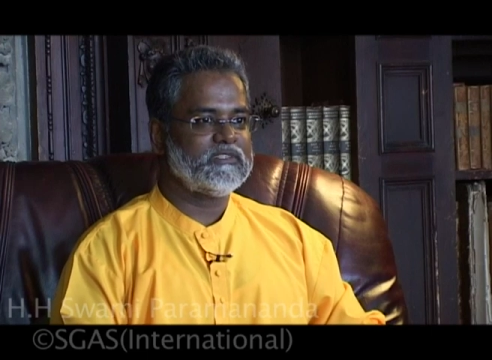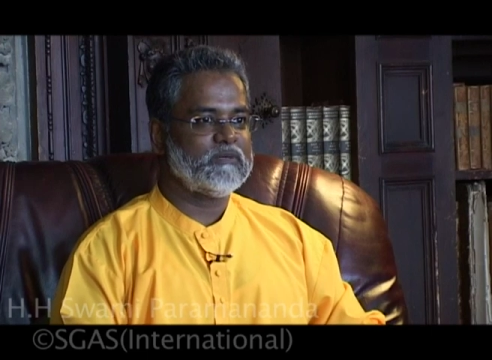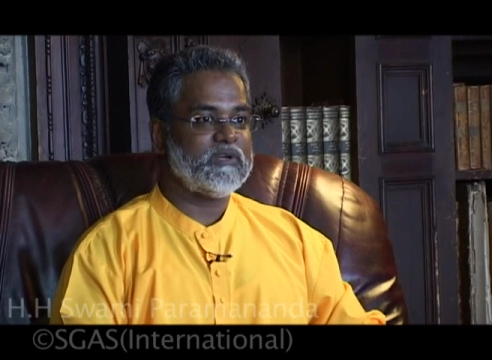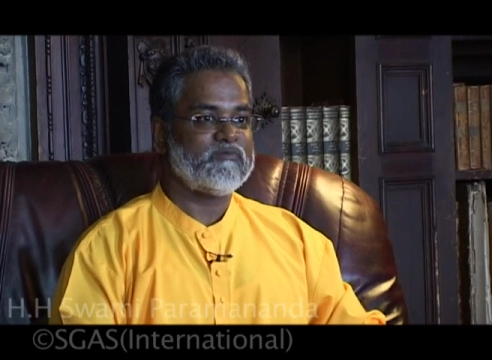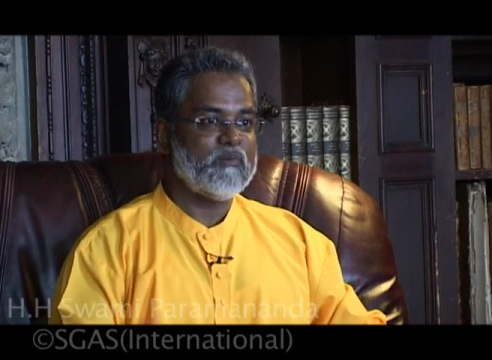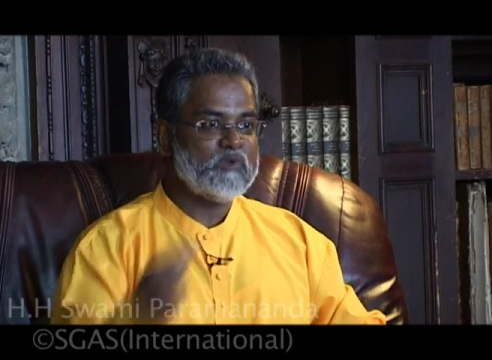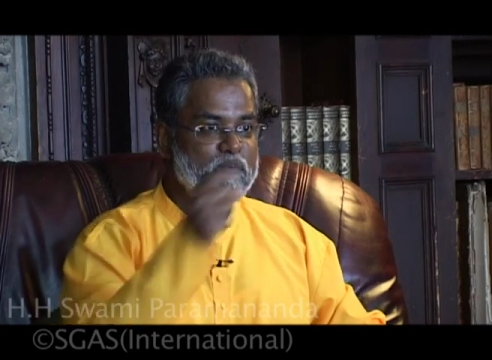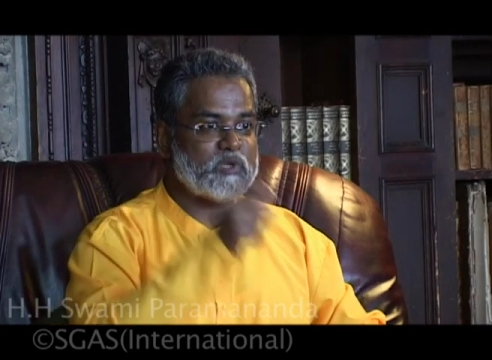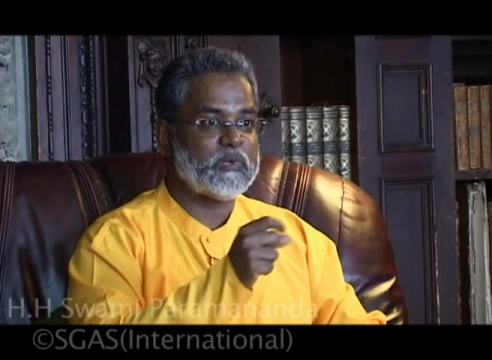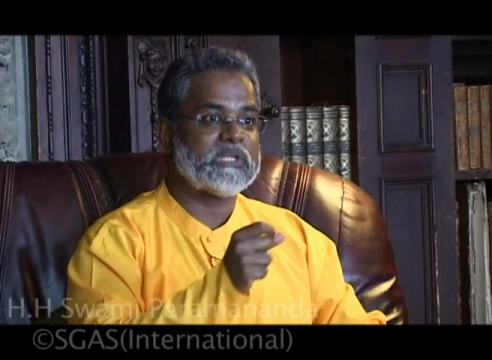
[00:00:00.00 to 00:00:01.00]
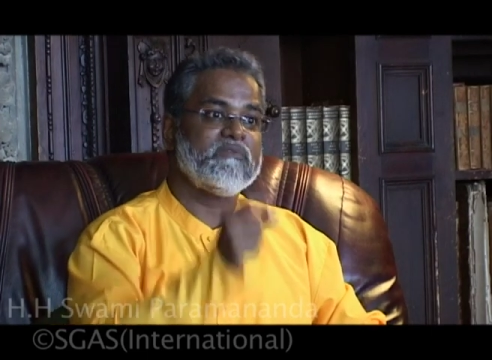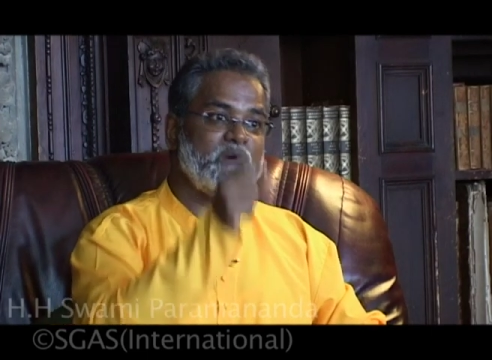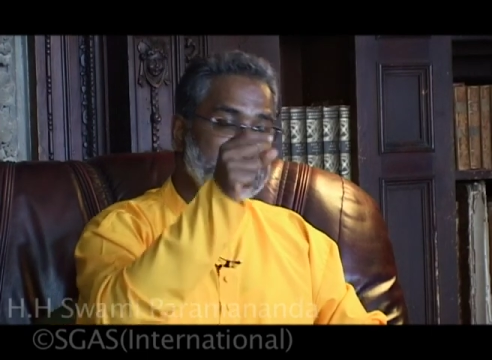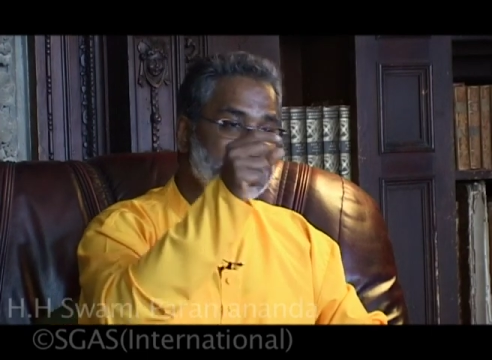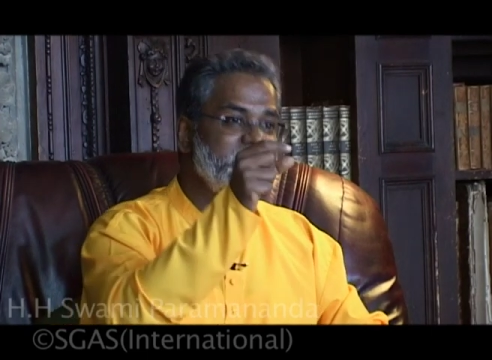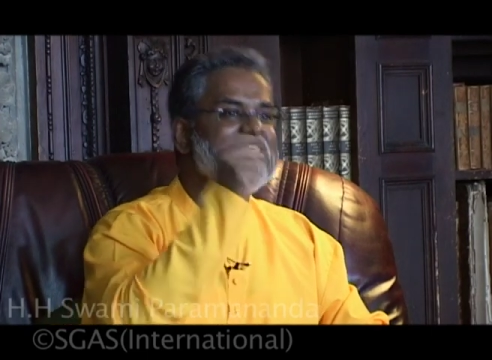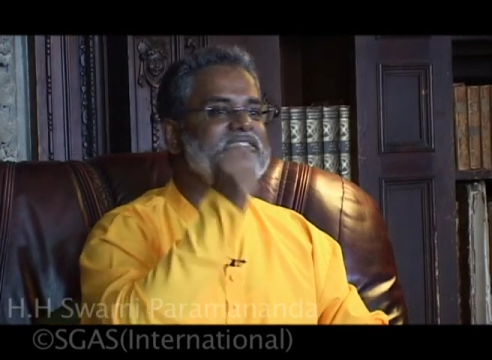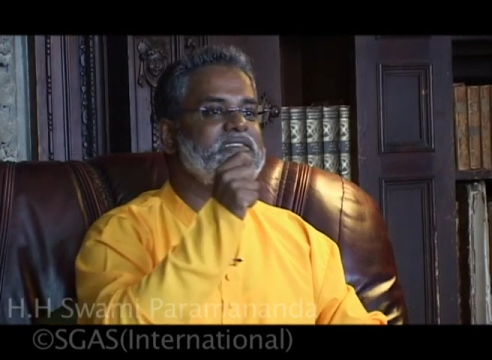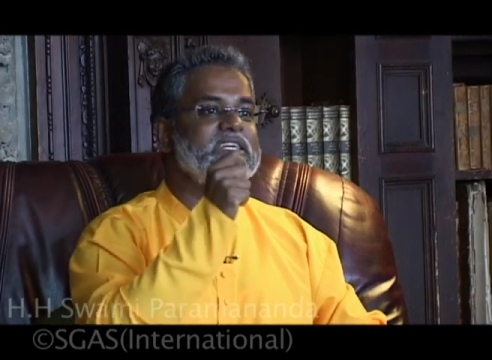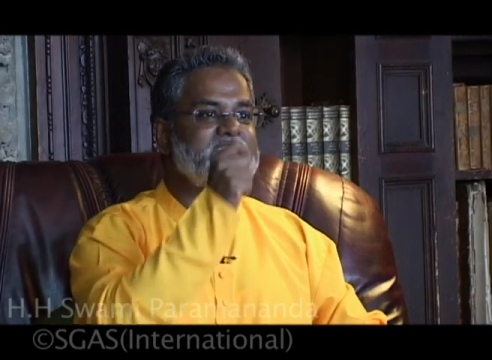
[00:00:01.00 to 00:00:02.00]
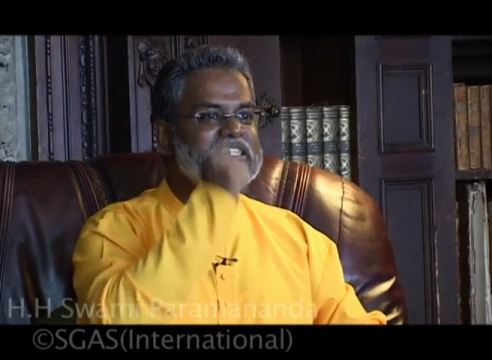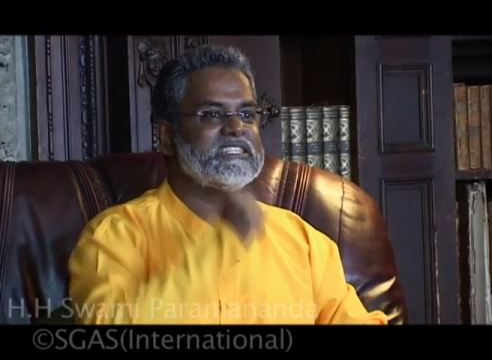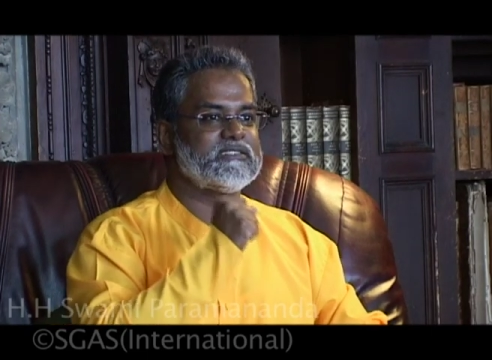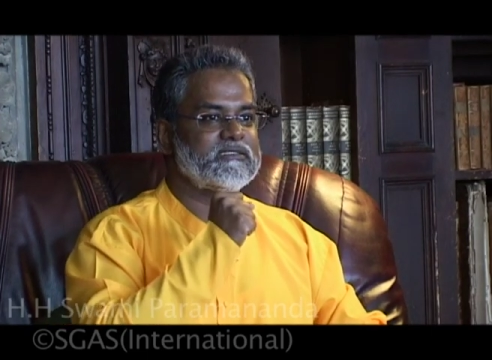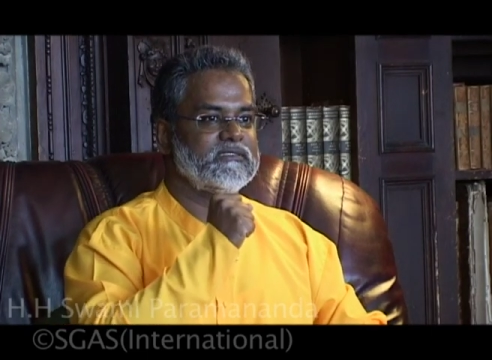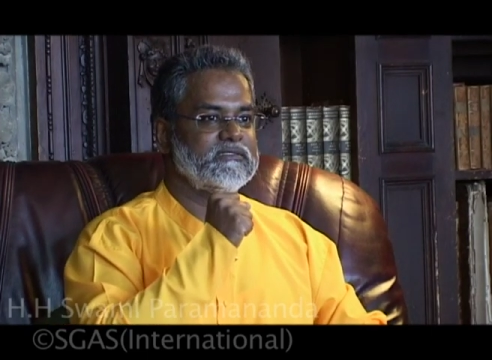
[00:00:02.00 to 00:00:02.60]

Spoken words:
But from your perspective, the ego it exists.